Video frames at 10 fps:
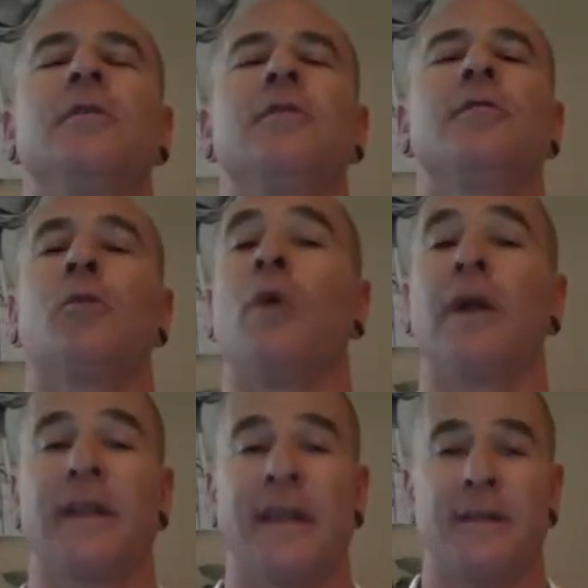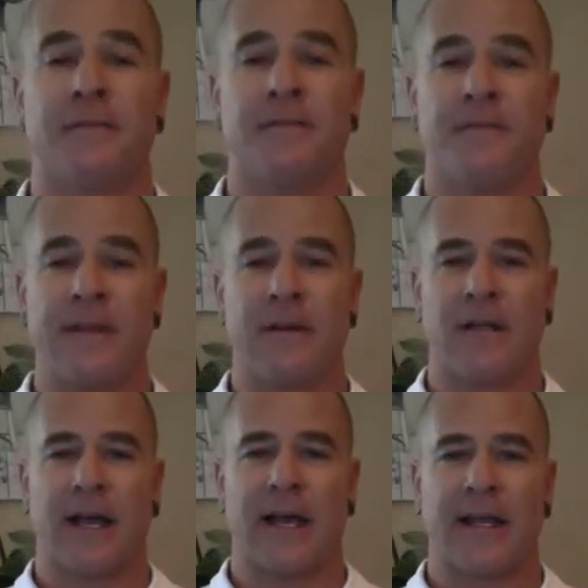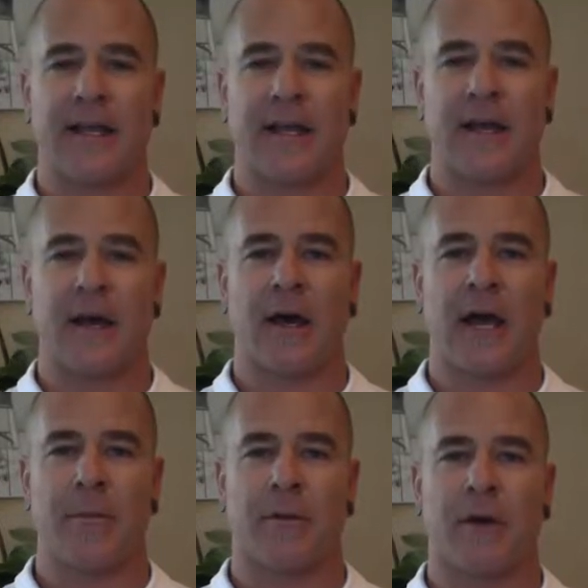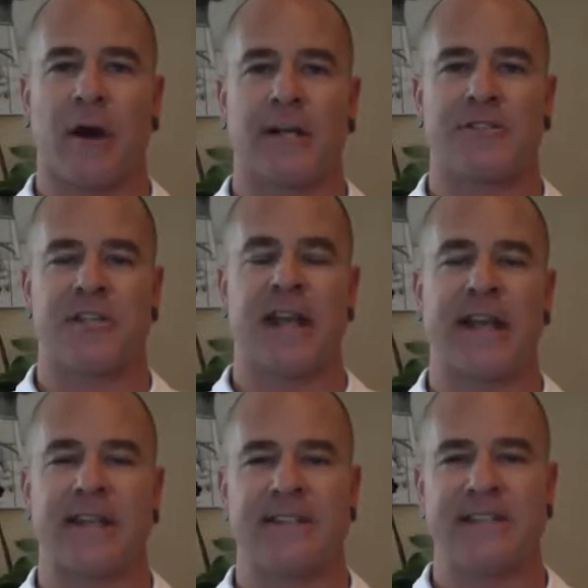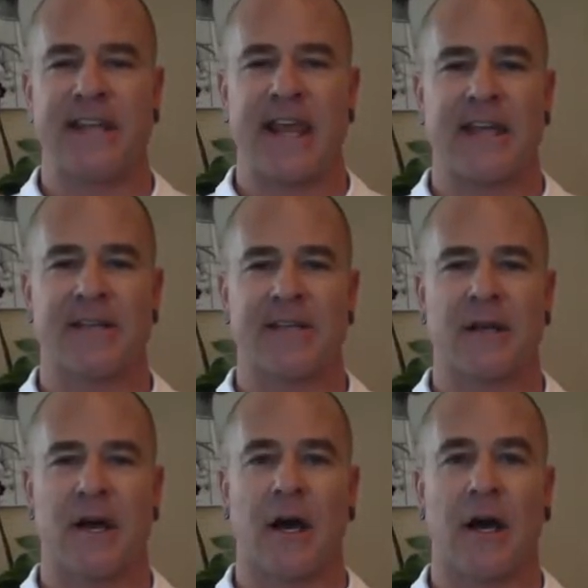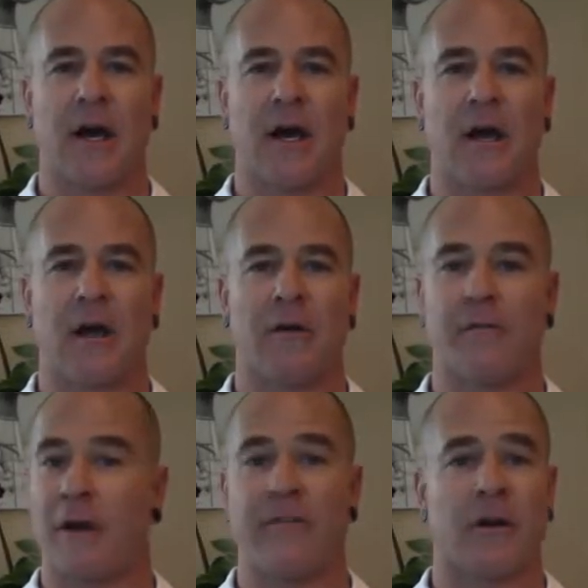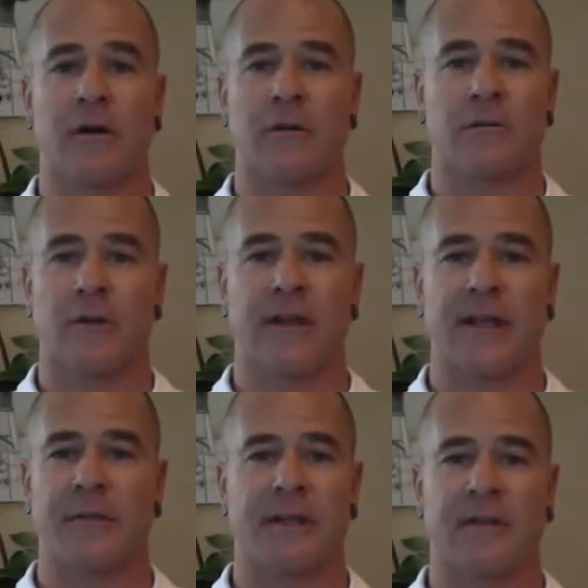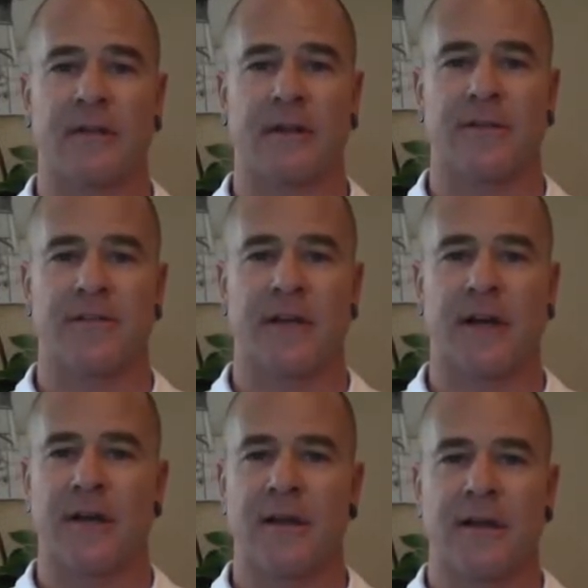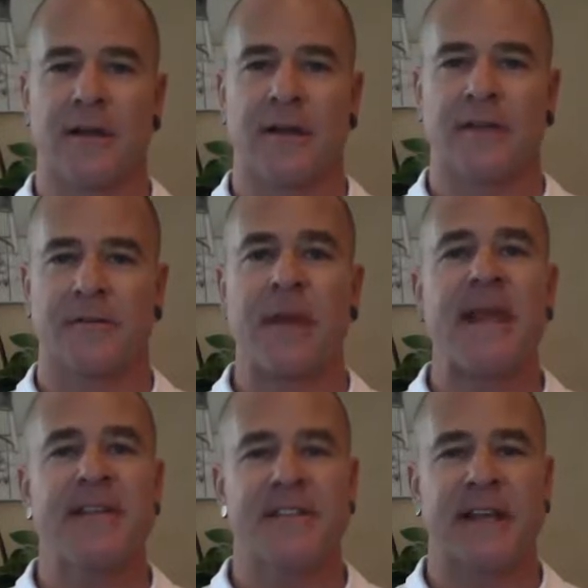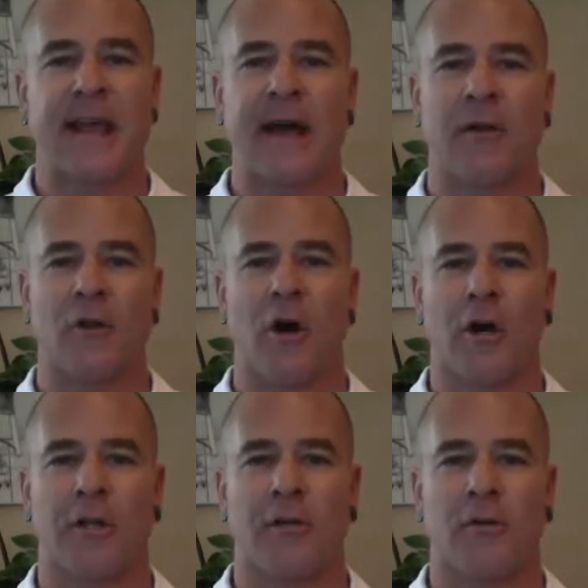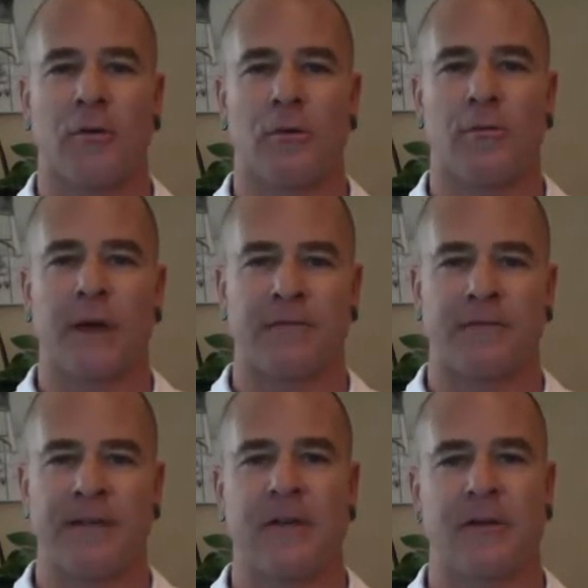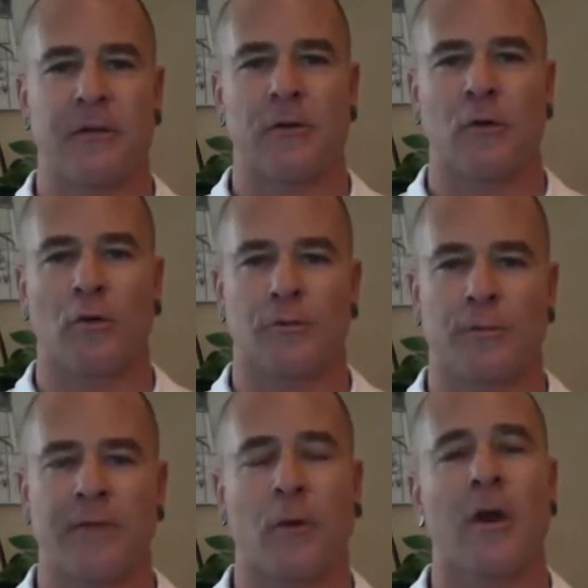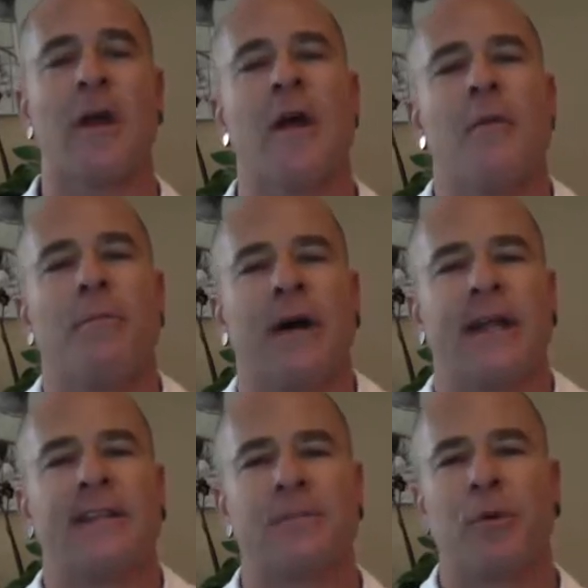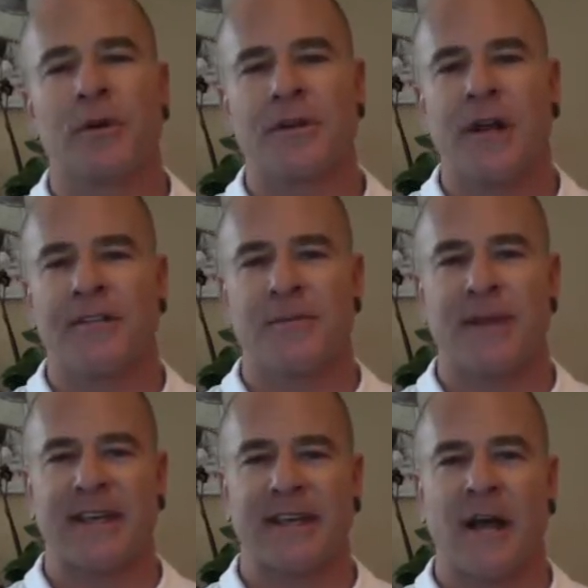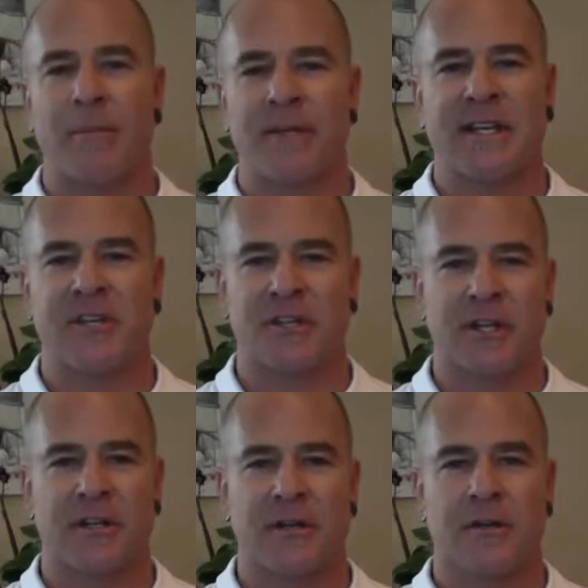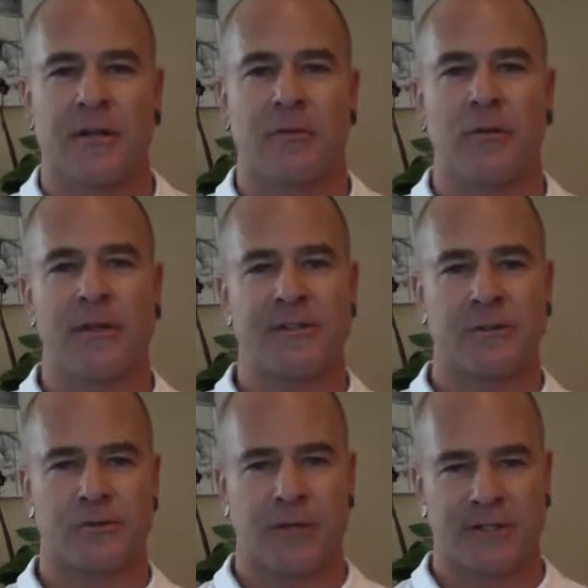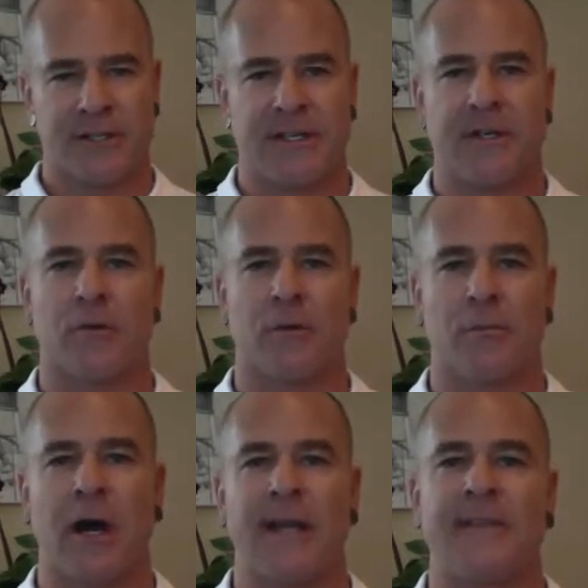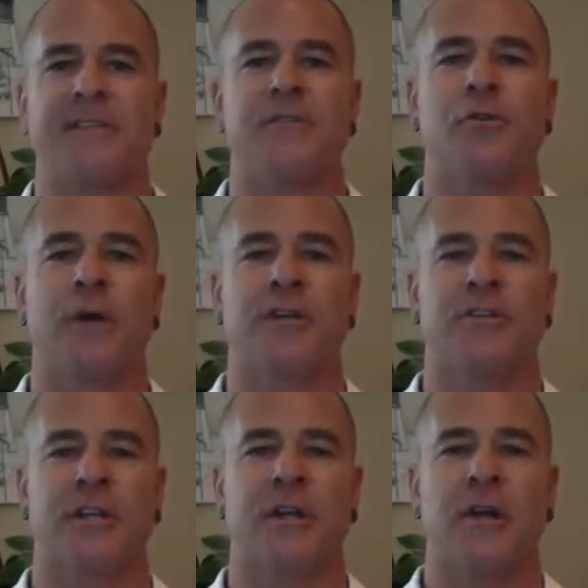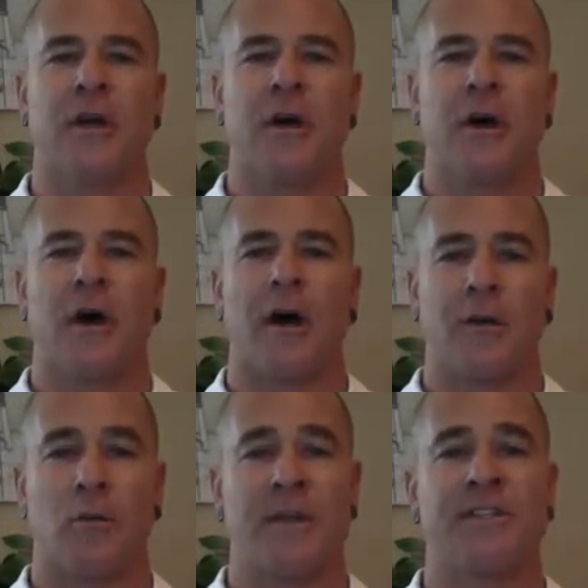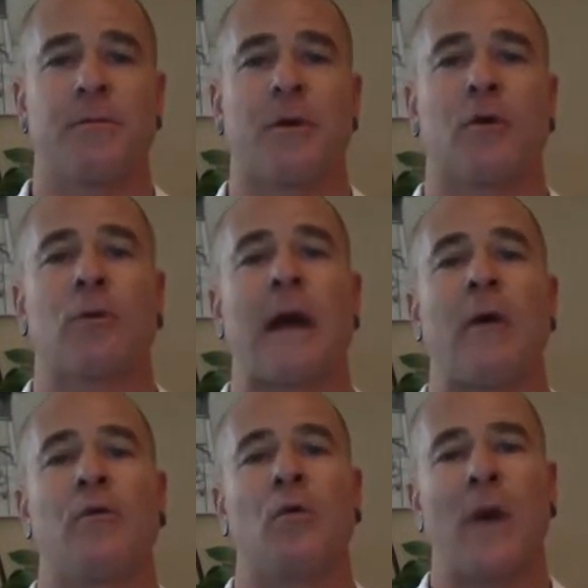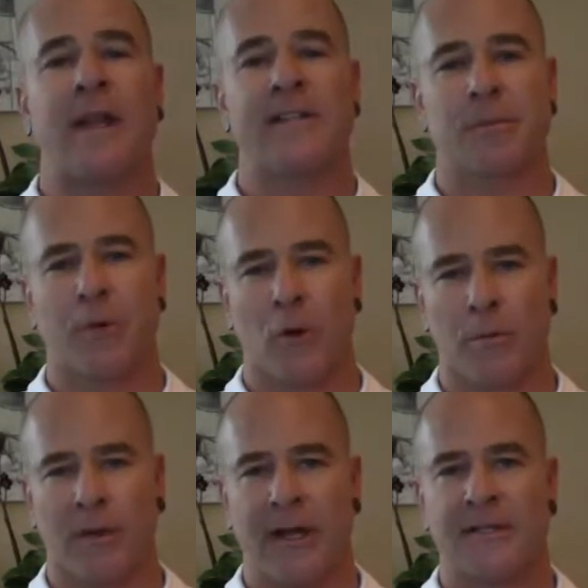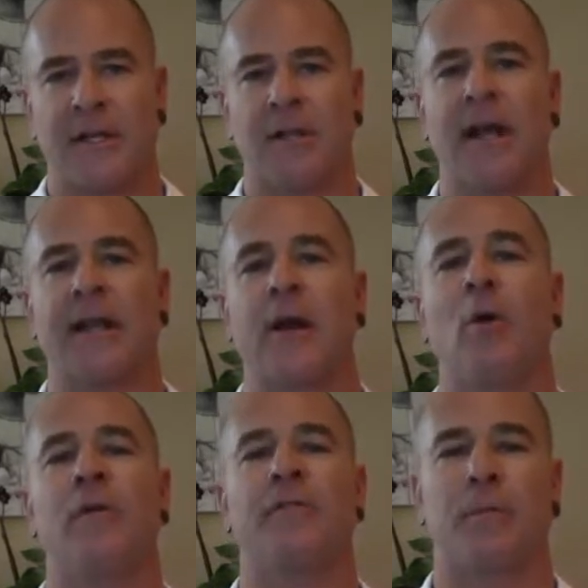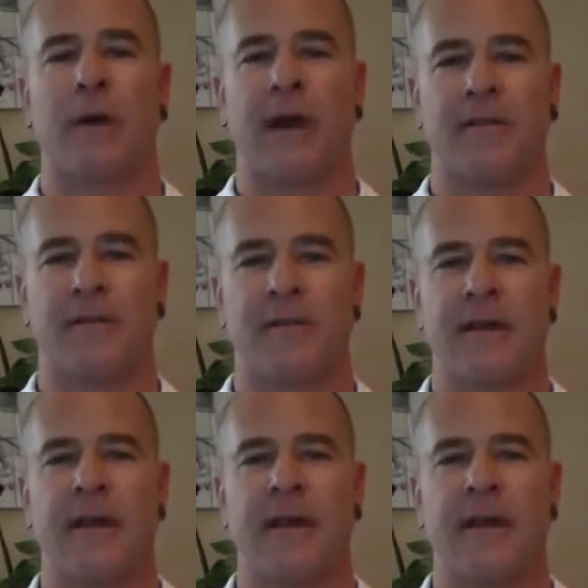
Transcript: for what can feel like in a hyper-oxygenated state forever. Really, I mean, it's amazing how long you might feel that you can hold your breath for, but it's important not to make it a competition. And really, so trusting your body's intuition and wisdom around when it's appropriate to let go of the breath.